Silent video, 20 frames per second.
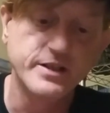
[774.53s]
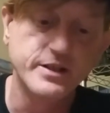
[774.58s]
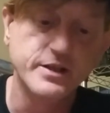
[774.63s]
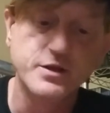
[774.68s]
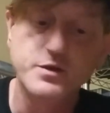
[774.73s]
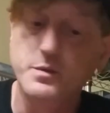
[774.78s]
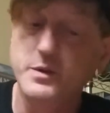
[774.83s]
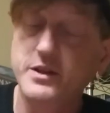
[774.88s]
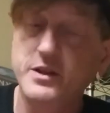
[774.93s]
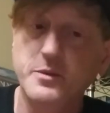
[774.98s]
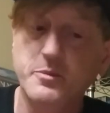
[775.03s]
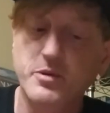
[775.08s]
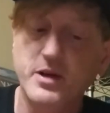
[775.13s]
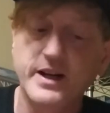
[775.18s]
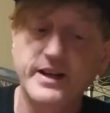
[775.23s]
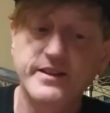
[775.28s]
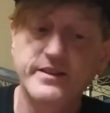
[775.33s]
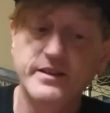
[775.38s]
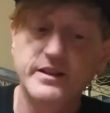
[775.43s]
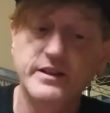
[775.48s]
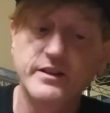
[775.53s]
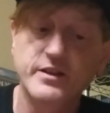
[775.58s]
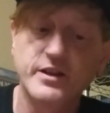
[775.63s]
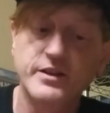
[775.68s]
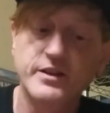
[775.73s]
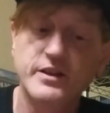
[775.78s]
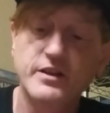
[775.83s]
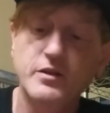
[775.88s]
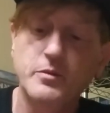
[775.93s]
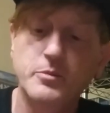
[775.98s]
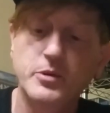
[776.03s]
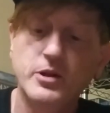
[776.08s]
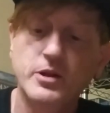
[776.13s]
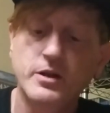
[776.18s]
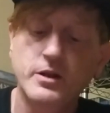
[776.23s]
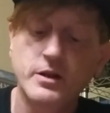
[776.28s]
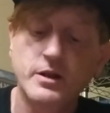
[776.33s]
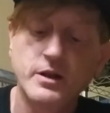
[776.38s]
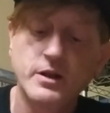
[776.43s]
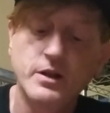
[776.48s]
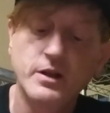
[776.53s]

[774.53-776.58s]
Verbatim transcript: is what the price is on this book.